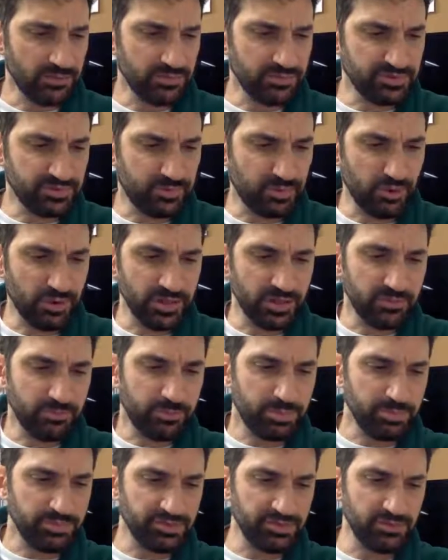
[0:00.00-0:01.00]
supporting
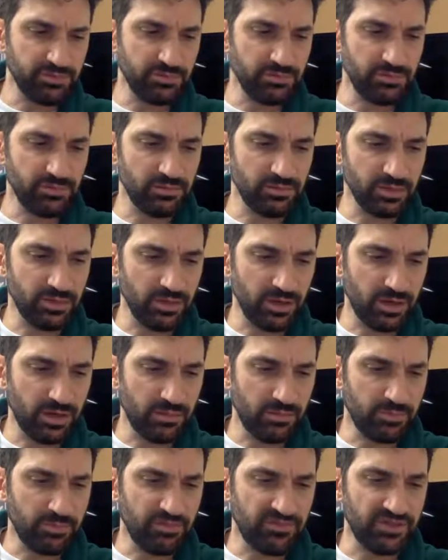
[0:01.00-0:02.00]
student or
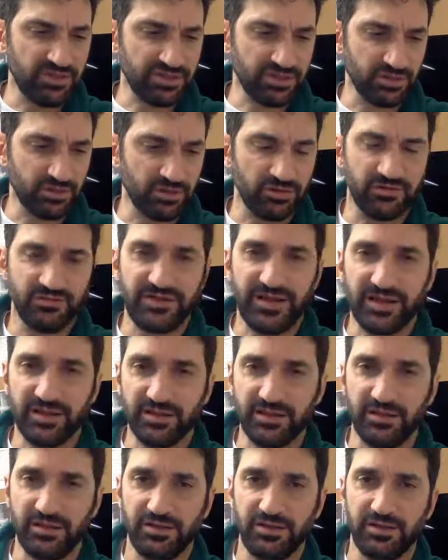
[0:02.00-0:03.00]
professional growth of
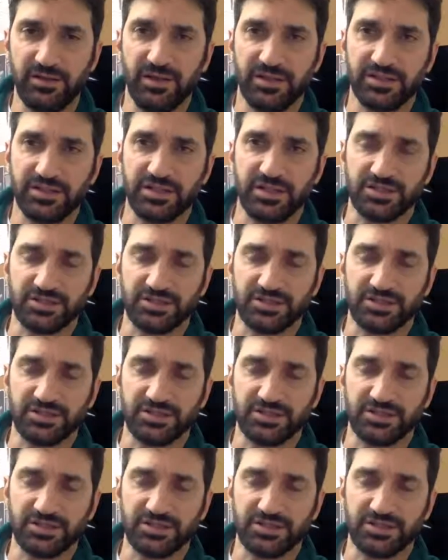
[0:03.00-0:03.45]
faculty that you like to touch on?